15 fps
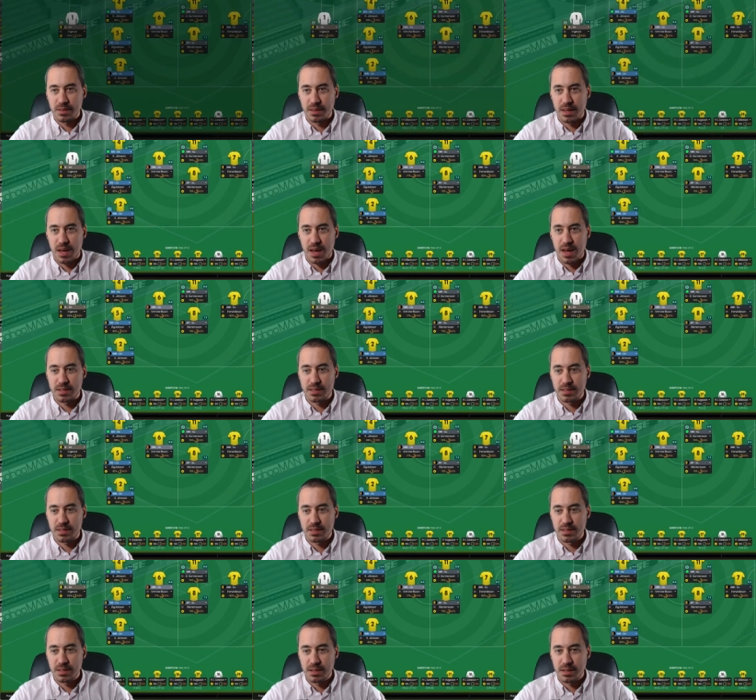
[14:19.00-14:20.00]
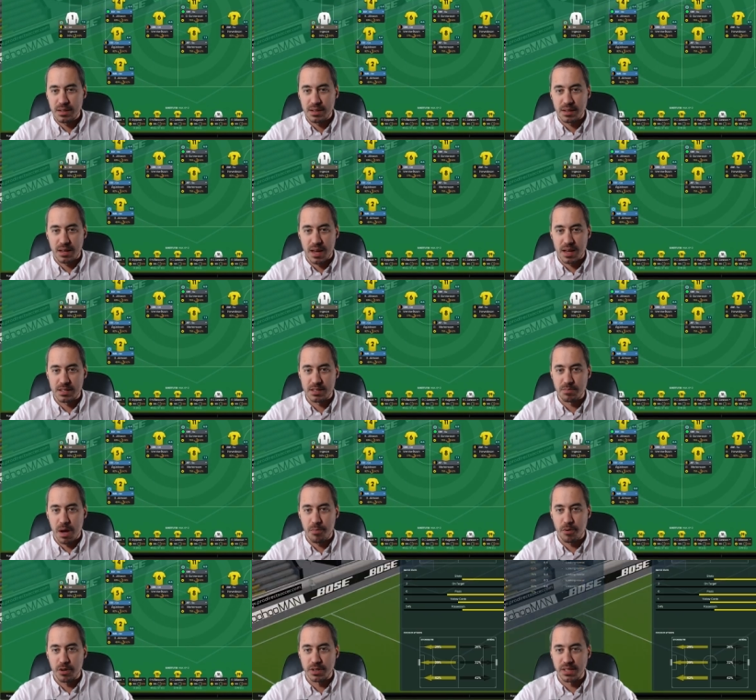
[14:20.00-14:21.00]
Yes. Yes,
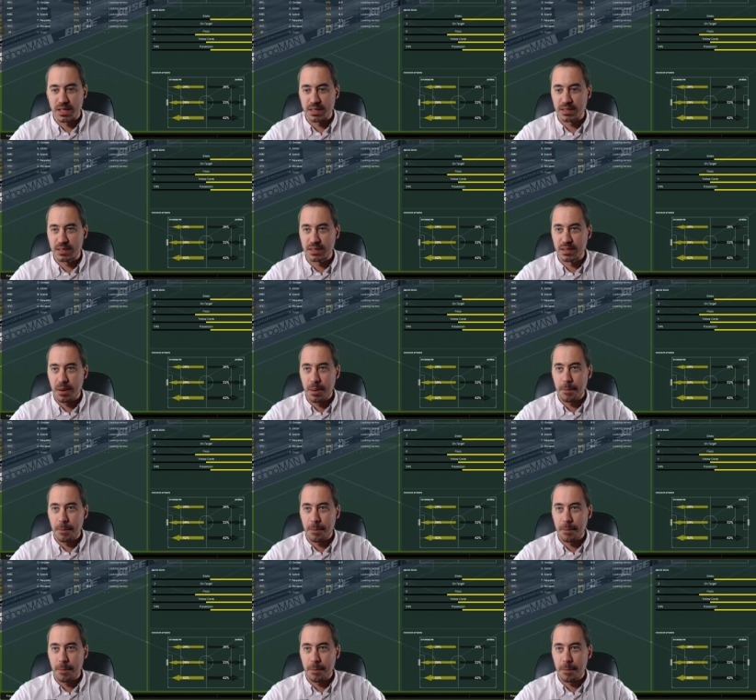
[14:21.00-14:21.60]
my pretties.